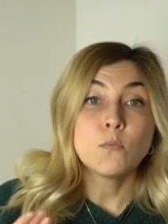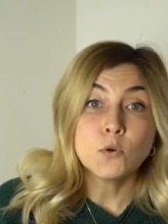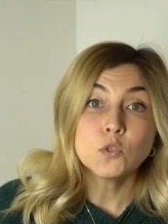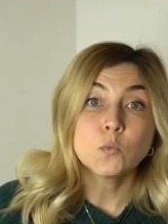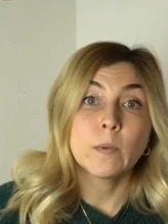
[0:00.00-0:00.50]

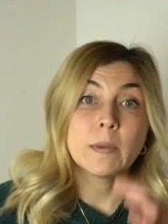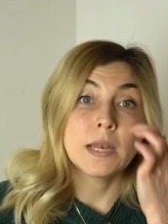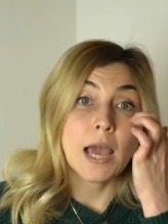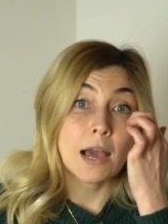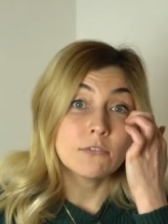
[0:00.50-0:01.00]
most
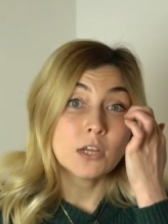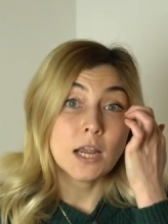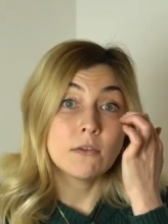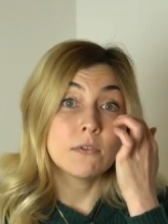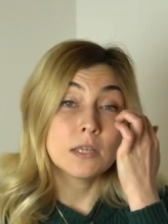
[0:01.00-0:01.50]
women, after
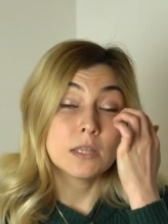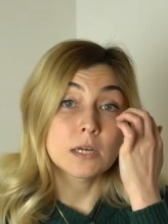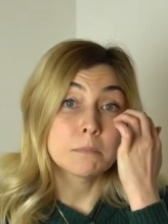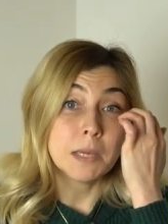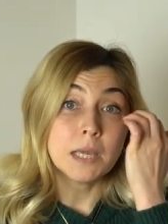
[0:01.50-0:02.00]
having
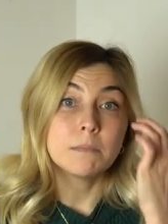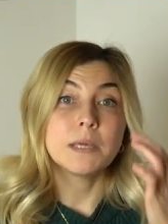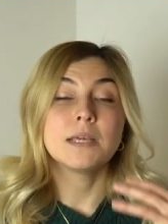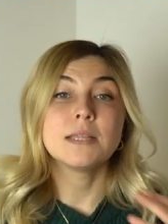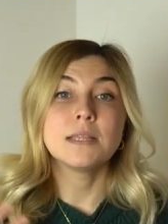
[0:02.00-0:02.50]
their
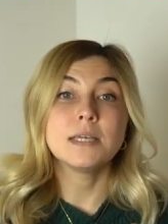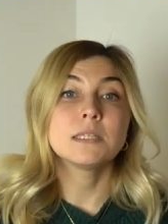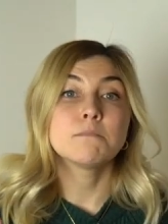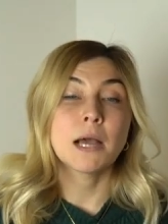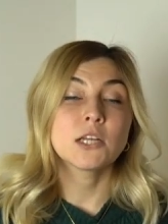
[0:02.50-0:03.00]
baby,
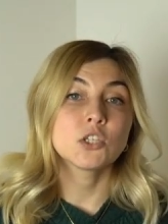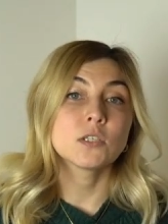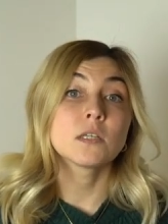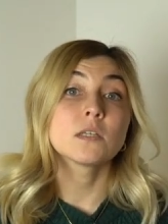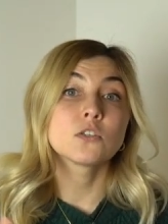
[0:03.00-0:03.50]
these
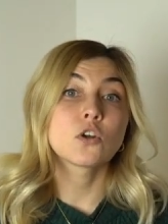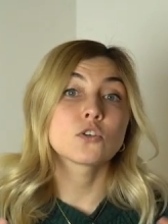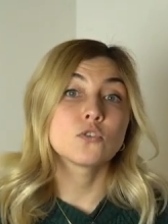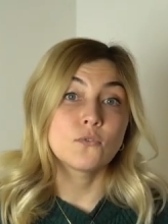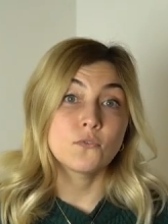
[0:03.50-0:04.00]
patches
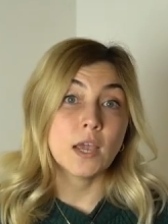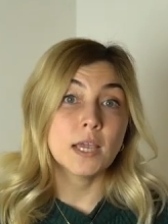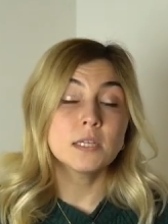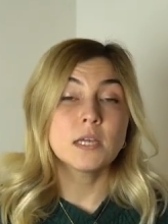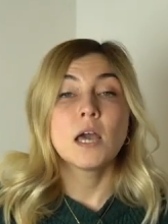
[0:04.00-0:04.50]
start to
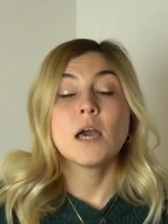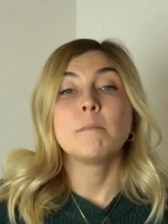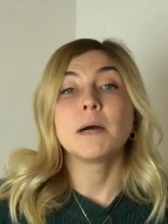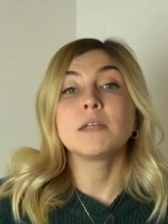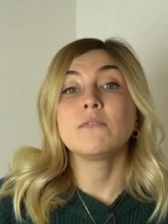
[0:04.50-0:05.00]
fade,
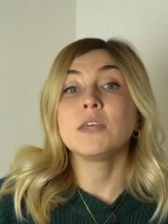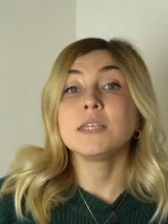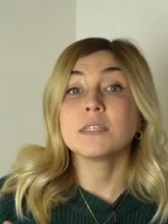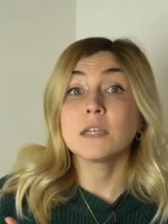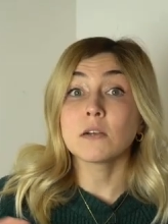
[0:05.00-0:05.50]
but if they
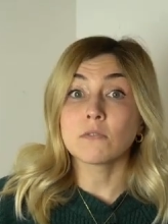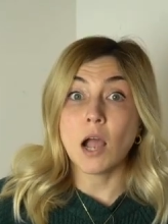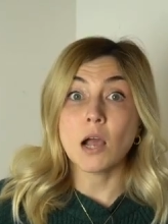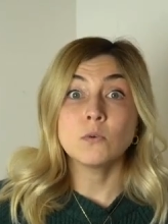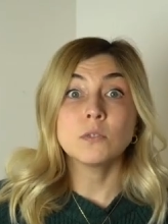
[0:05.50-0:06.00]
stick
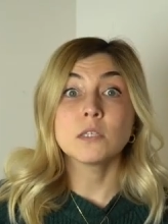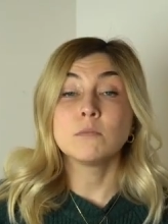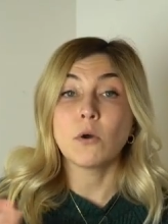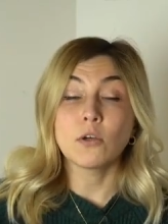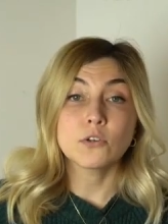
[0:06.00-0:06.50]
around and
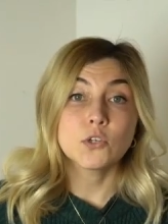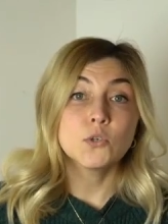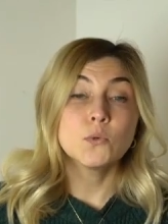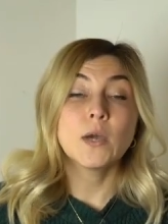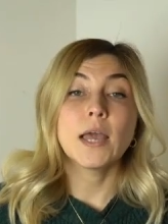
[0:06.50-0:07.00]
bother
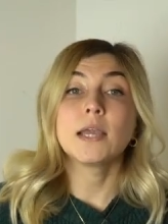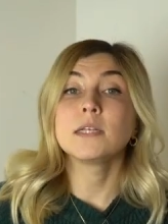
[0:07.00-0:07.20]
you, a